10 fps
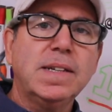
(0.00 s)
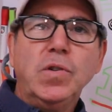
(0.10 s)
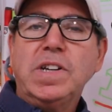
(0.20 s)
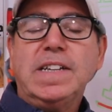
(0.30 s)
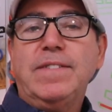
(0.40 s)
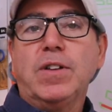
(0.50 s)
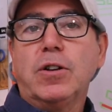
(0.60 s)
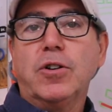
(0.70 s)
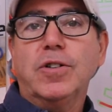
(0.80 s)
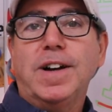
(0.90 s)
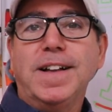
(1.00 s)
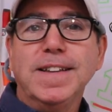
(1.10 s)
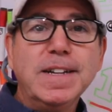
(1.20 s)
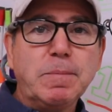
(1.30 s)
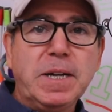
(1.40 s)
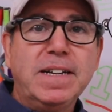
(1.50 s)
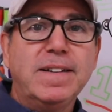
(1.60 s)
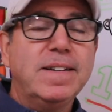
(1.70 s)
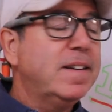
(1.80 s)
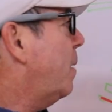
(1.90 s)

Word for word: You'll just have to learn a little bit